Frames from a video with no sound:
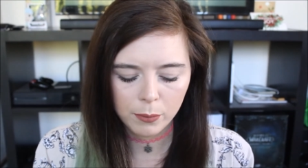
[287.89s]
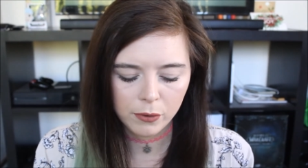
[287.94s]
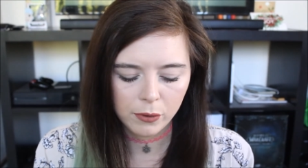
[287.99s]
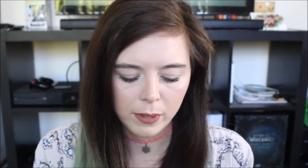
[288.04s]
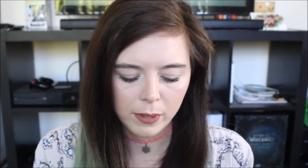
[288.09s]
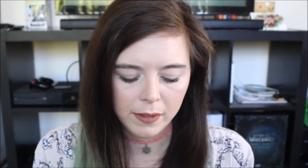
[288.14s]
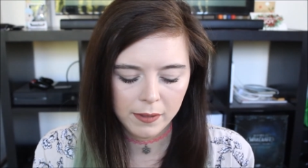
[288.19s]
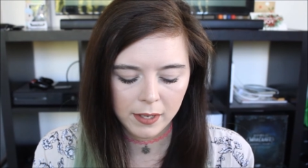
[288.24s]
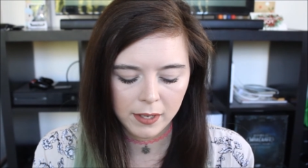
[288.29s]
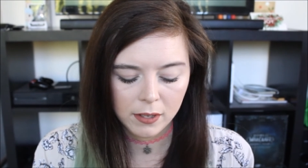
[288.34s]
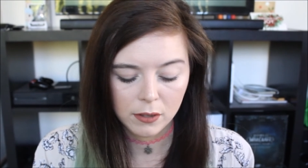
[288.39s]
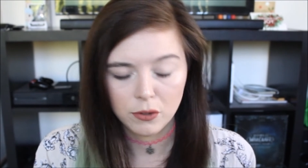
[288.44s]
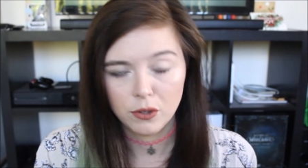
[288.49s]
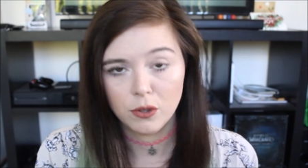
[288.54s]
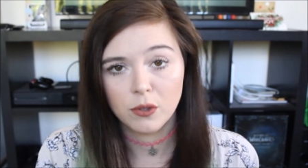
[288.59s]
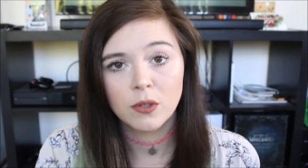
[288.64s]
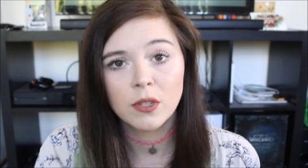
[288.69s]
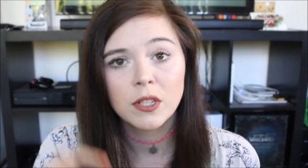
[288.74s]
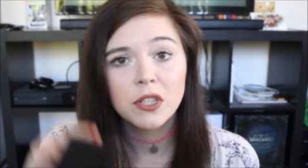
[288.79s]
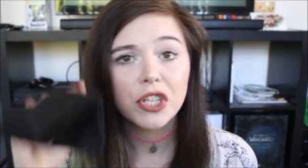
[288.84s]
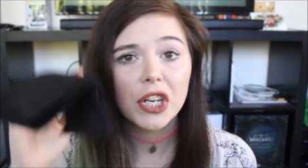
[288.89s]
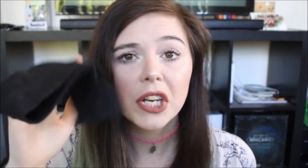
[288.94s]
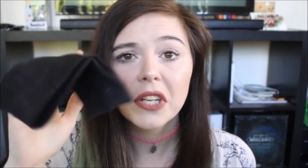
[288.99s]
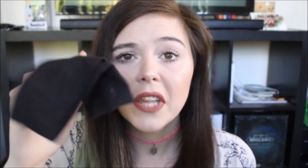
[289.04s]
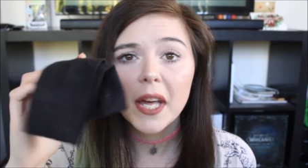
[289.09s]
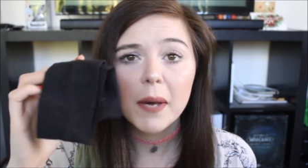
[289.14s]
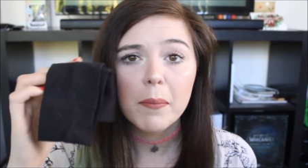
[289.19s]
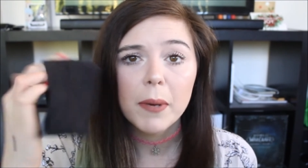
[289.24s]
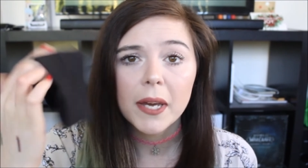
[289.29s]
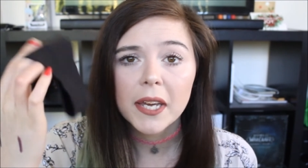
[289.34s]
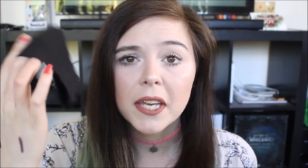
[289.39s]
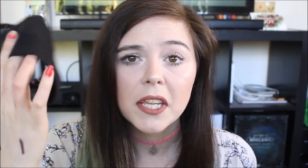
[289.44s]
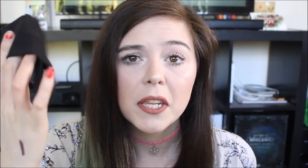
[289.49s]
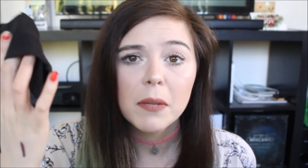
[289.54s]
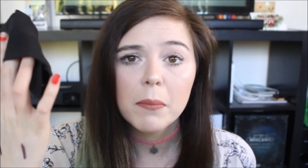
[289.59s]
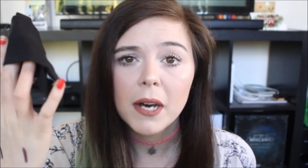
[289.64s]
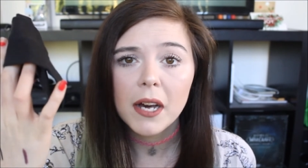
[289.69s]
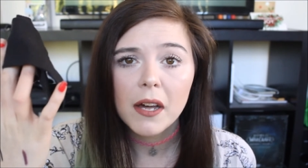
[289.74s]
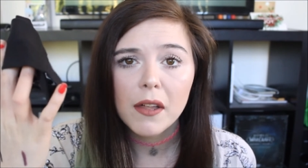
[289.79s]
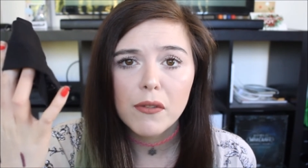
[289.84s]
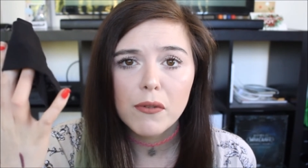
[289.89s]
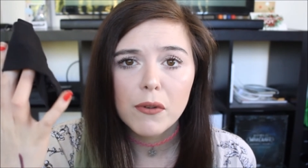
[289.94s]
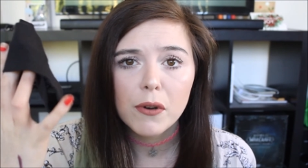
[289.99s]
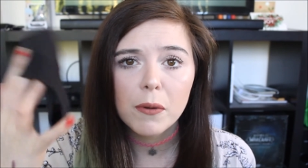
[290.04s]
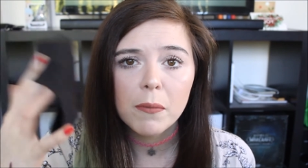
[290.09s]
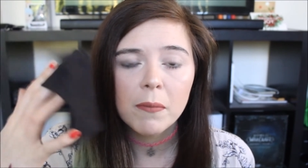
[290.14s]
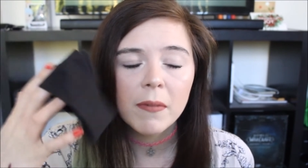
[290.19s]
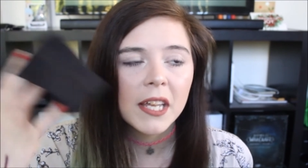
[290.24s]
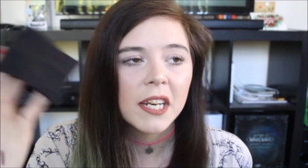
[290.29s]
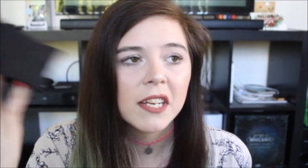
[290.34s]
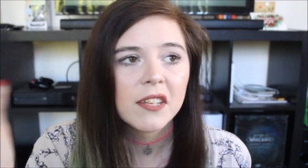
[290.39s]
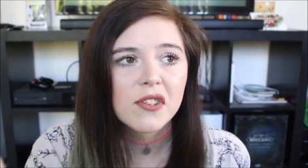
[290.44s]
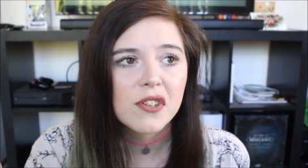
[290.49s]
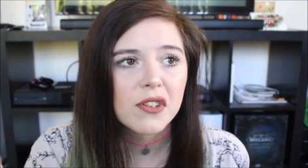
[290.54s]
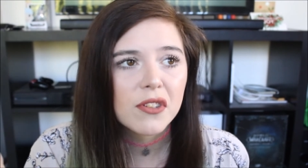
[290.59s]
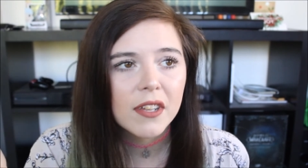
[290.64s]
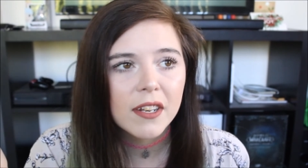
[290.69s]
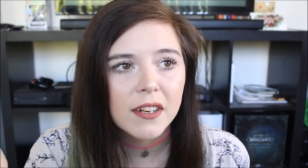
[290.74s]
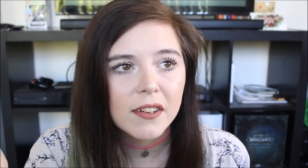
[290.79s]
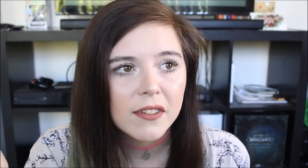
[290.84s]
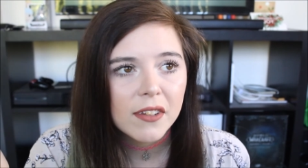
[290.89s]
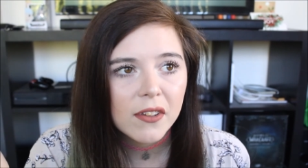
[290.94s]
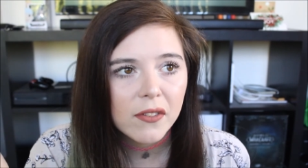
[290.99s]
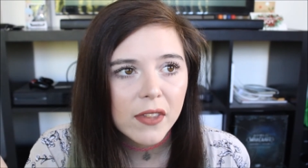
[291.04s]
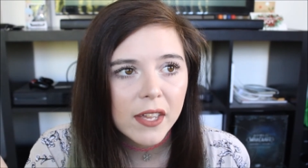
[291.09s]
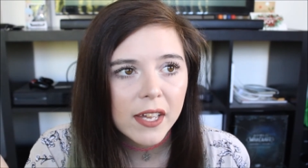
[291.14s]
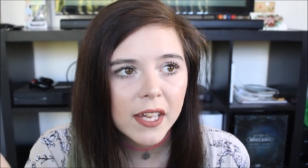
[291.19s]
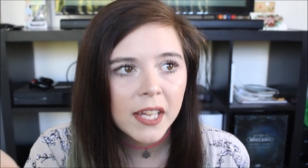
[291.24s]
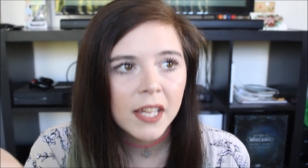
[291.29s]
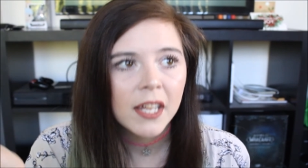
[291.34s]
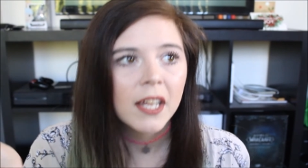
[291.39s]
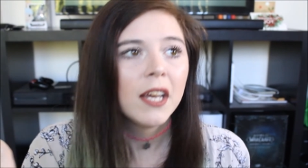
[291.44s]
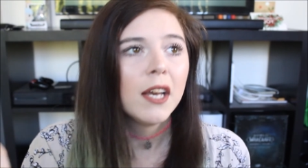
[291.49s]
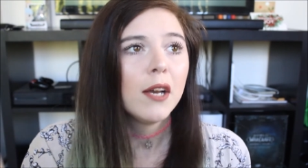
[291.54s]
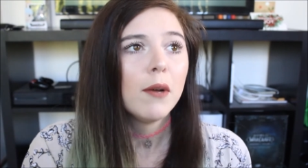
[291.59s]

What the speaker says: so I think I'll just chuck that back in the bathroom and it's just gonna sit there.